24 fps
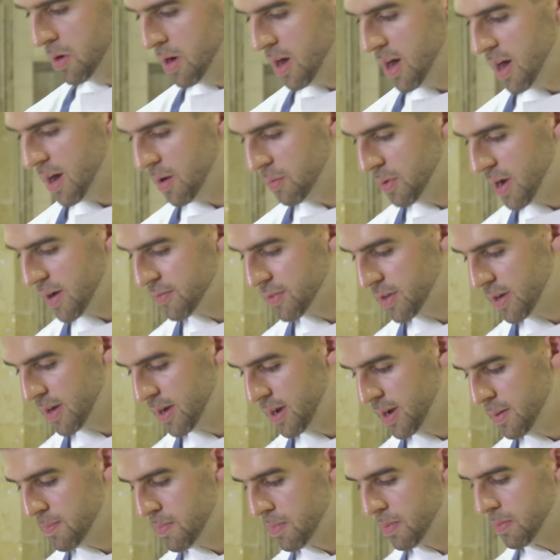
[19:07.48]
We have
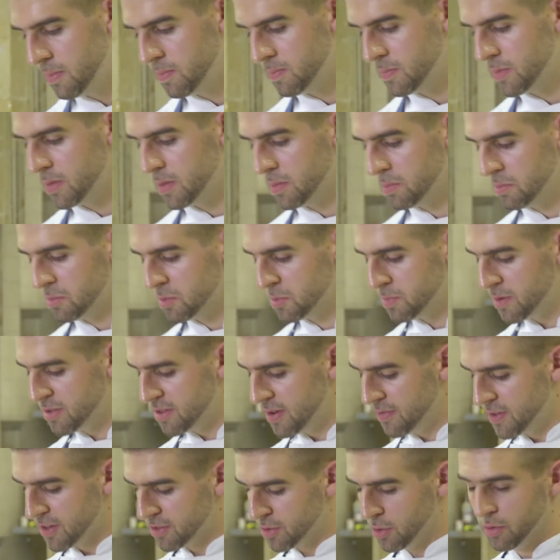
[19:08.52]
a
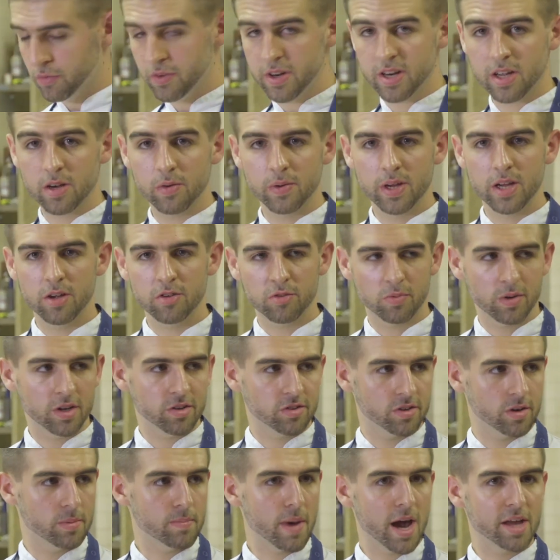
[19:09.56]
specific sort of vinegar we use. We
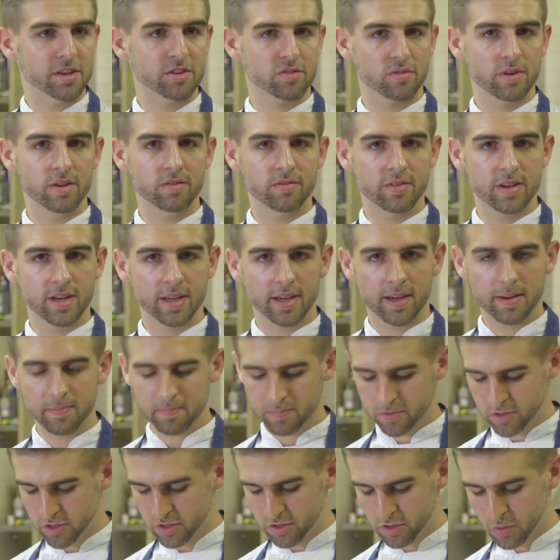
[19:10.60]
use a mandarin vinegar,
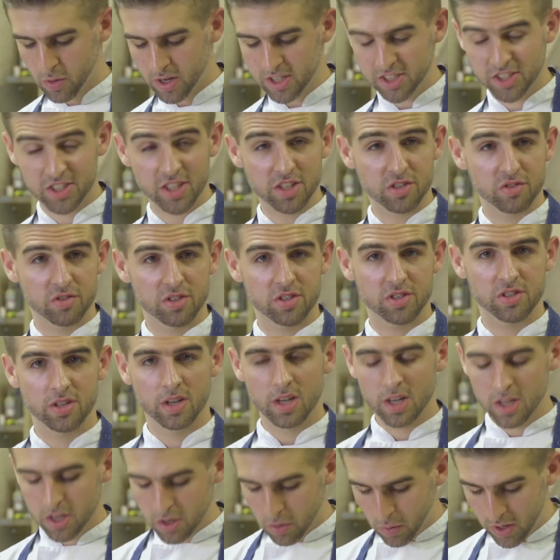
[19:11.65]
so it's quite citrusy.
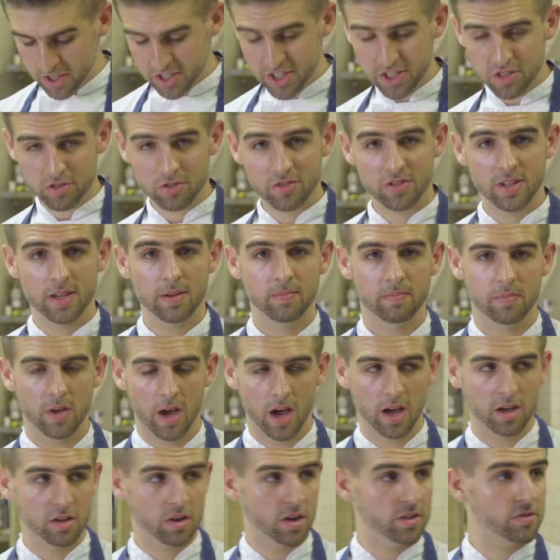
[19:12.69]

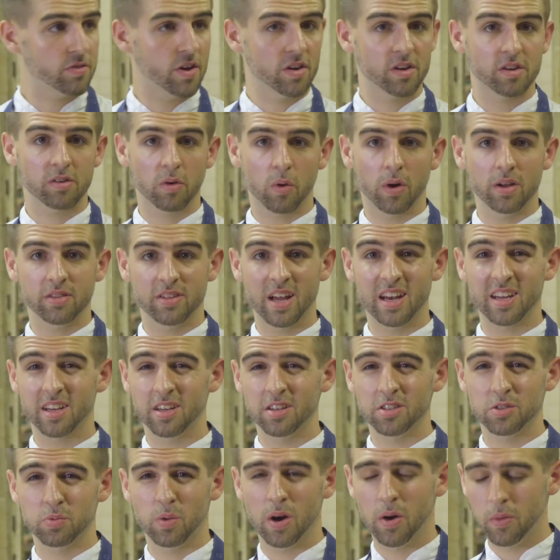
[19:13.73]
It's quite
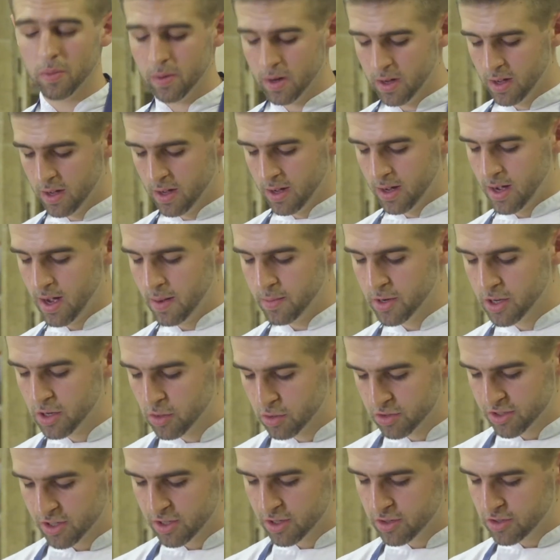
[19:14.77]
delicate as well. You can
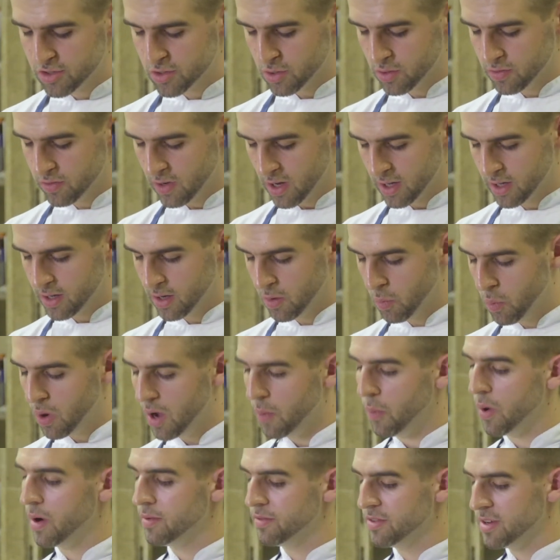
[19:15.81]
also use sort of like a
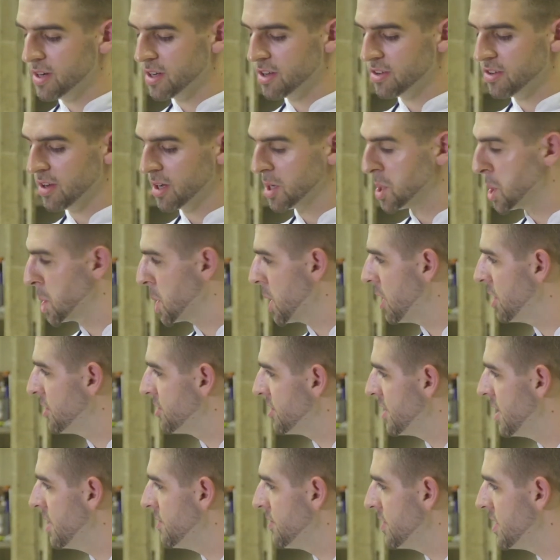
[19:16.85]
white wine vinegars, like a
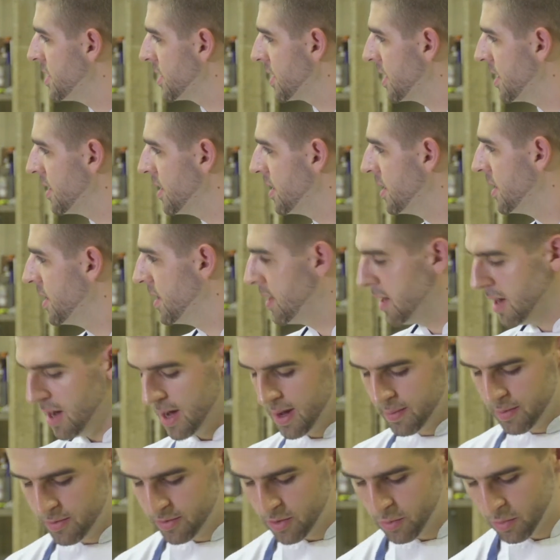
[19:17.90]
Chardonnay vinegar,
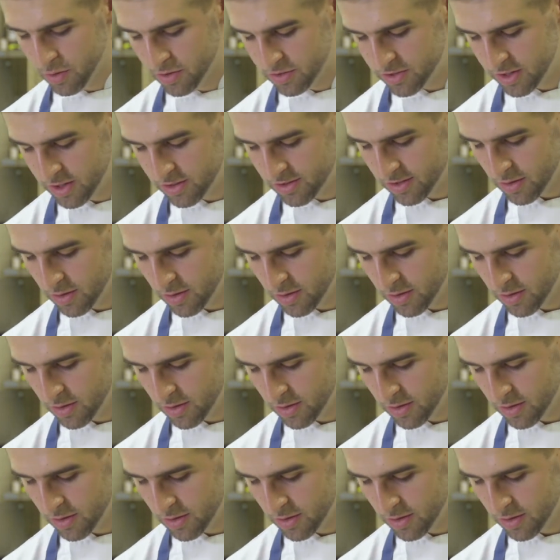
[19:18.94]
if you wanted.